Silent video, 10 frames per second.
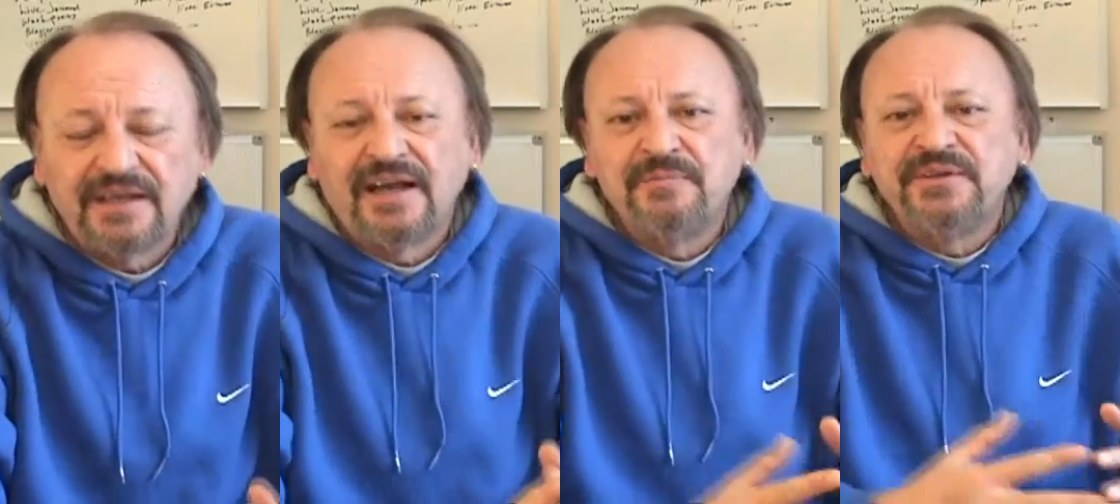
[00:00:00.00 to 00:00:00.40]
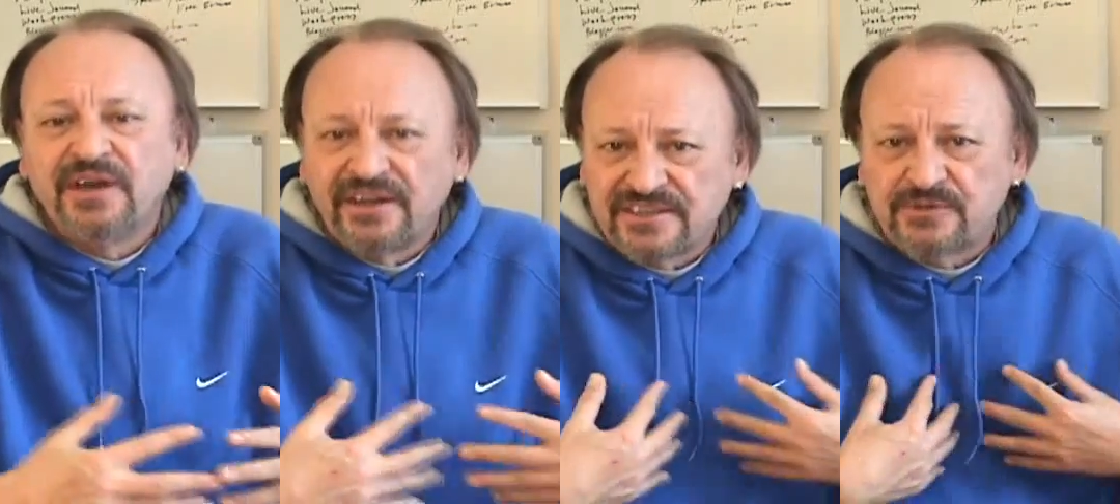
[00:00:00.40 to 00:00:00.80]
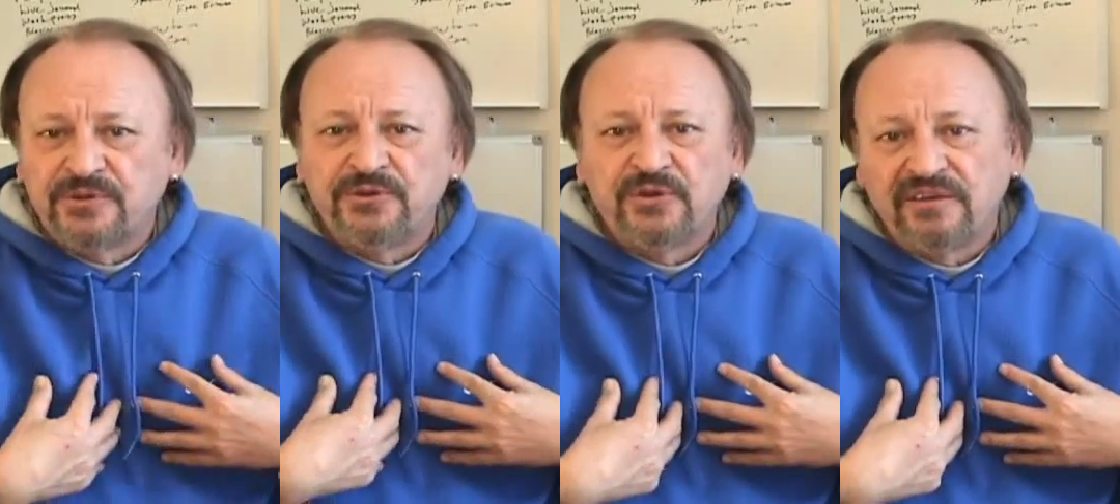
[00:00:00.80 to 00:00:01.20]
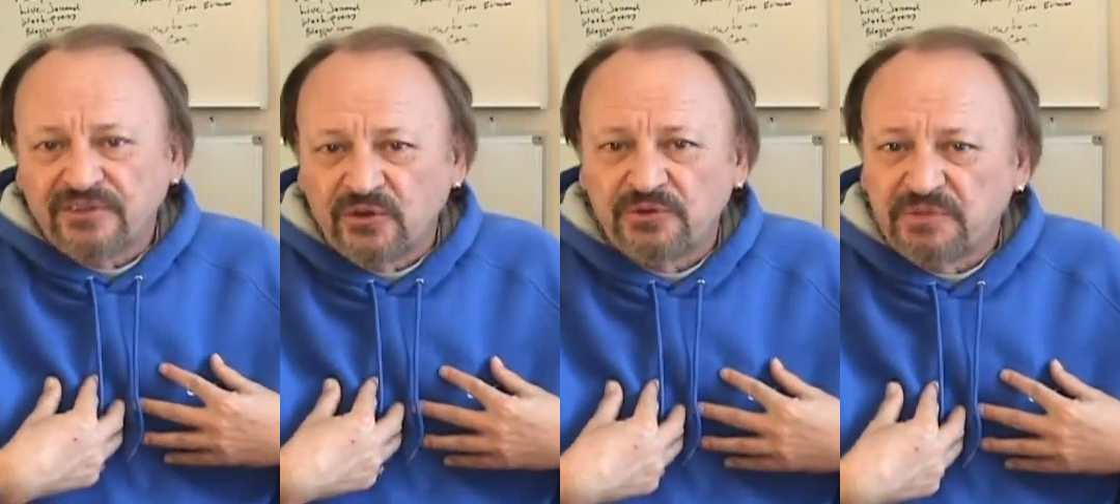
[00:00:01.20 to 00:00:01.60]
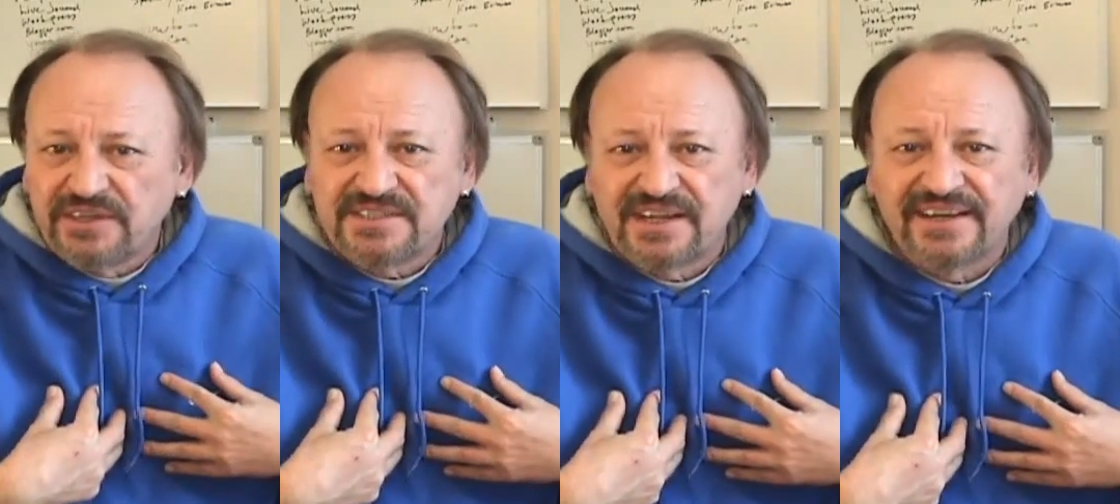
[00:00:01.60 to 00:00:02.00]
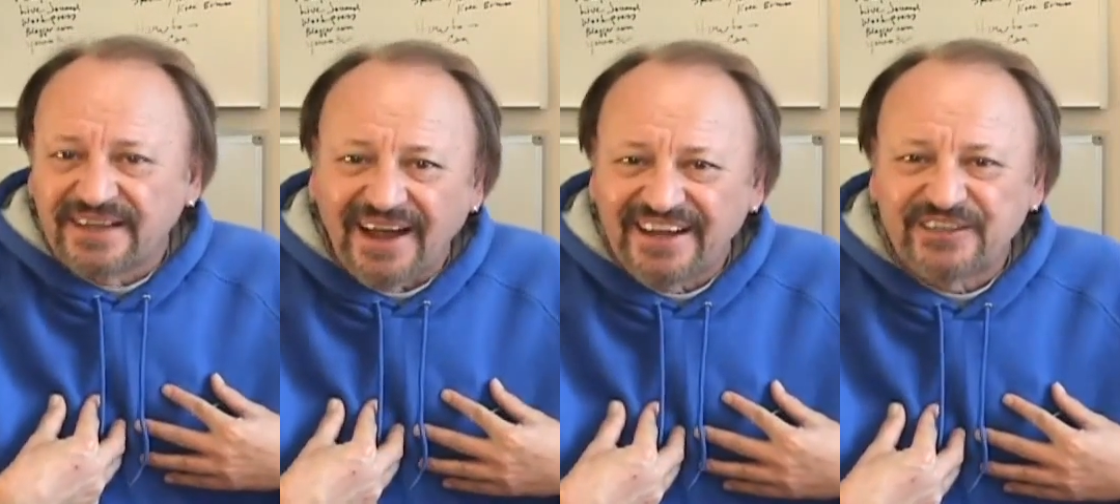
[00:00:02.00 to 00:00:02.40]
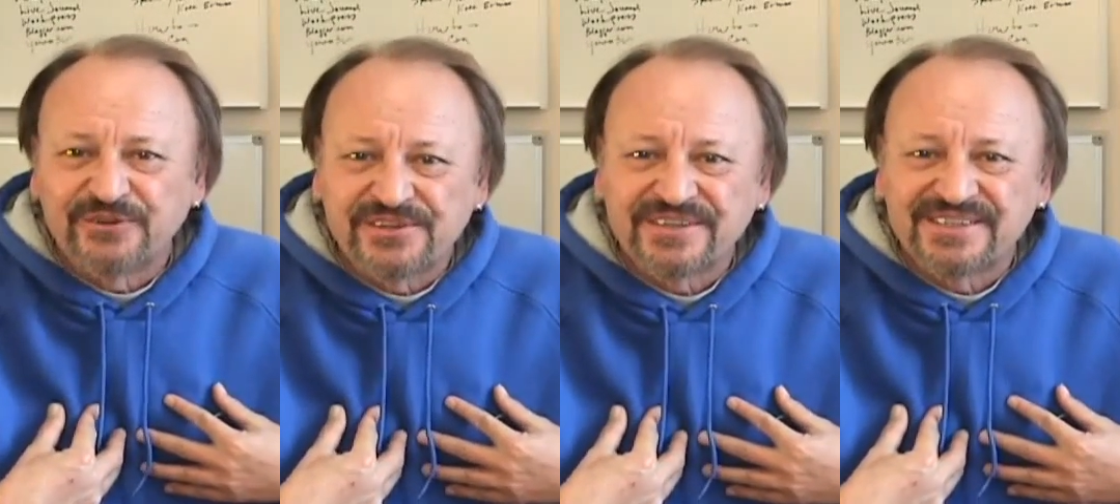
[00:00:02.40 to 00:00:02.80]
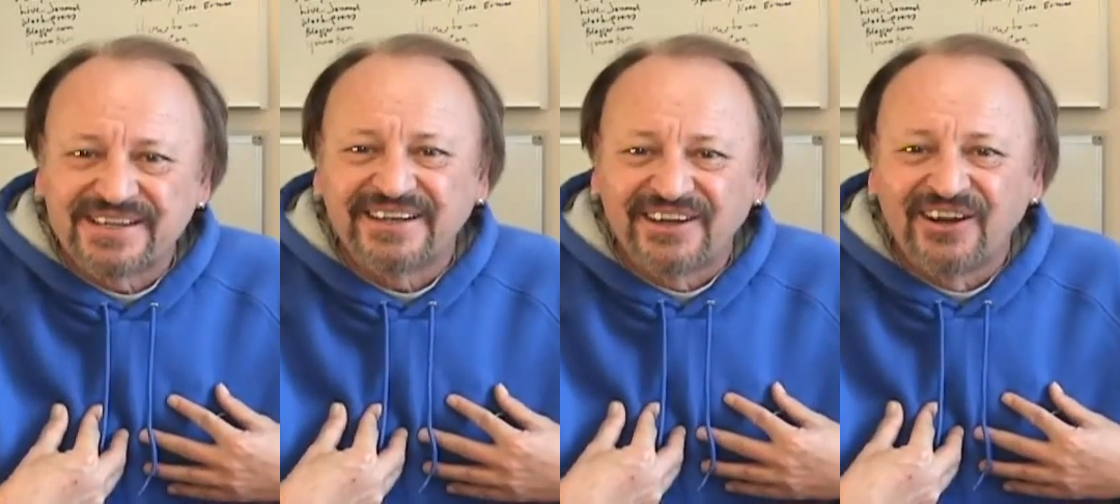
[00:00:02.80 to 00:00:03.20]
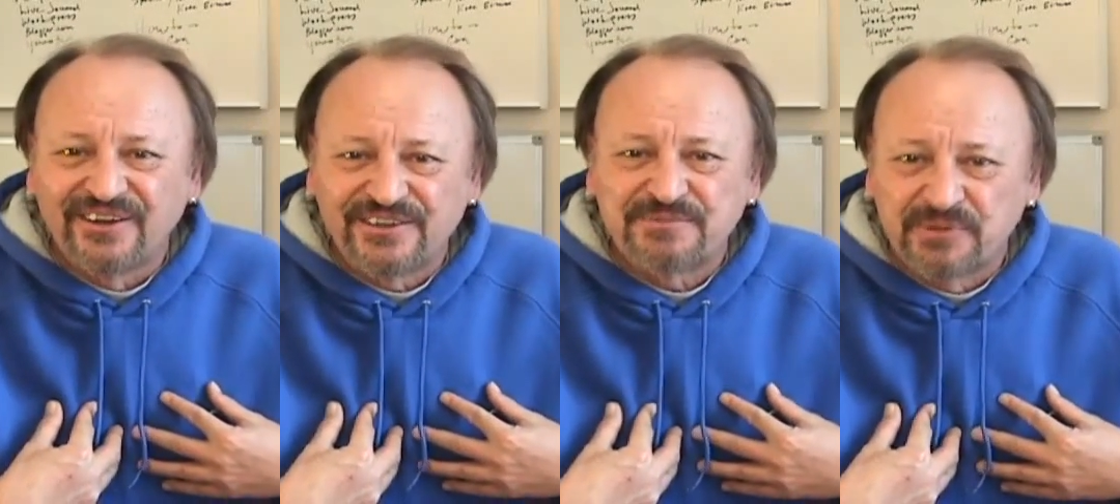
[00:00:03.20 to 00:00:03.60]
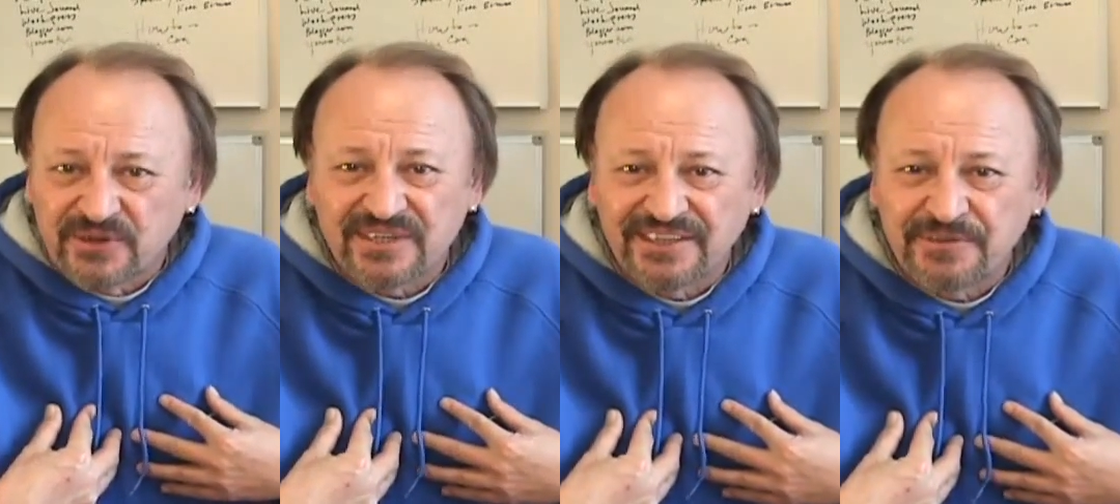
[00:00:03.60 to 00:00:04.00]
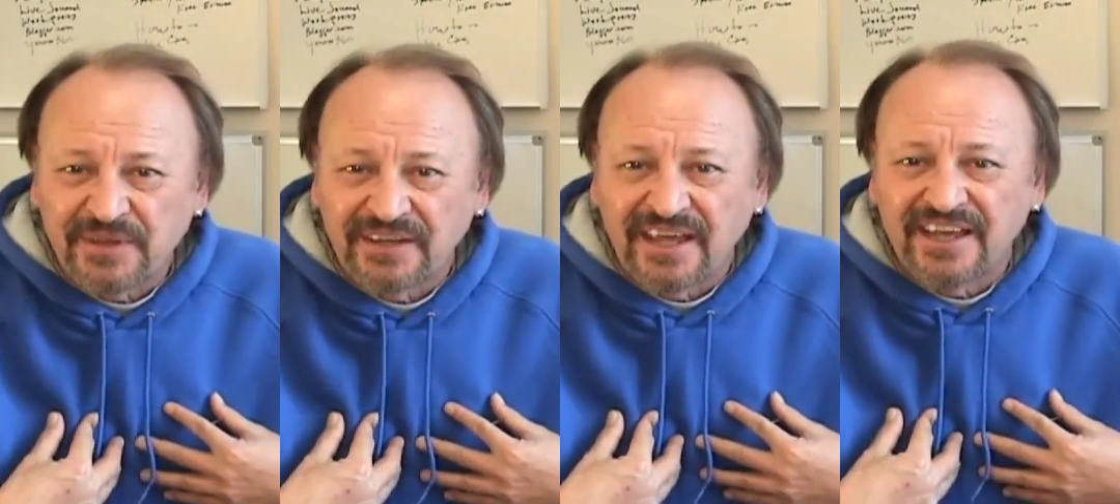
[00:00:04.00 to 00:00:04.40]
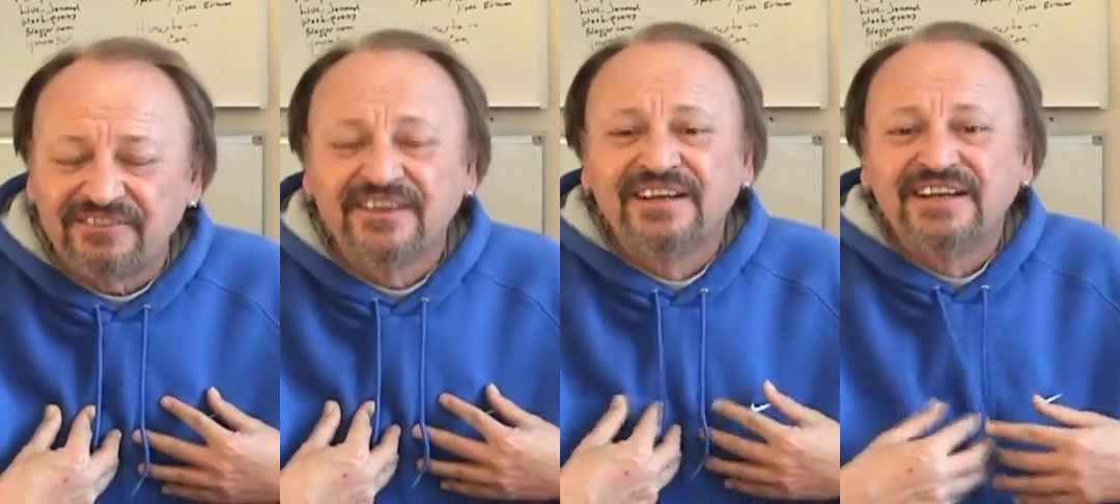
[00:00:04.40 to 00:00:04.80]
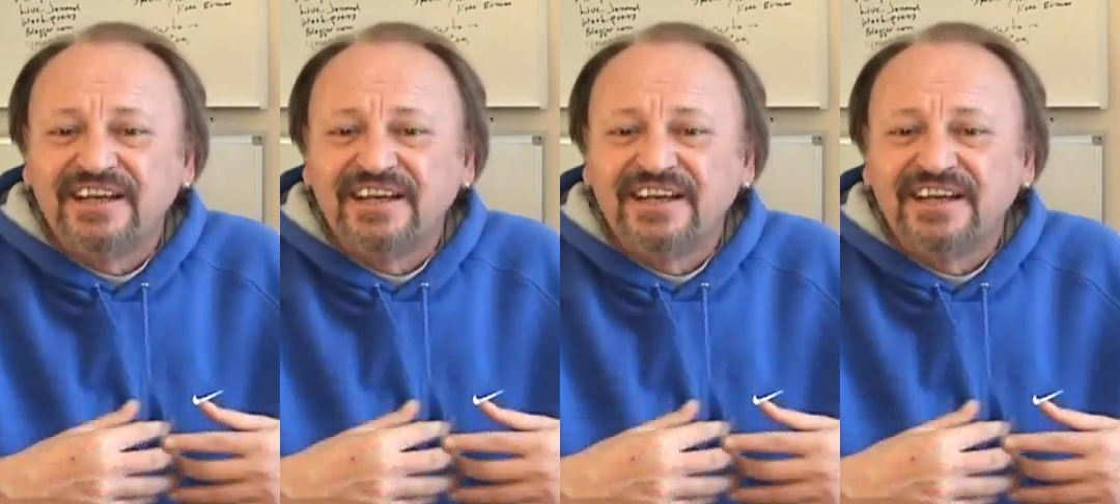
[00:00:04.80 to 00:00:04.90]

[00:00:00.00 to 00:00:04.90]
I'll be honest with you, I've known many psychiatrists and psychologists personally in my life,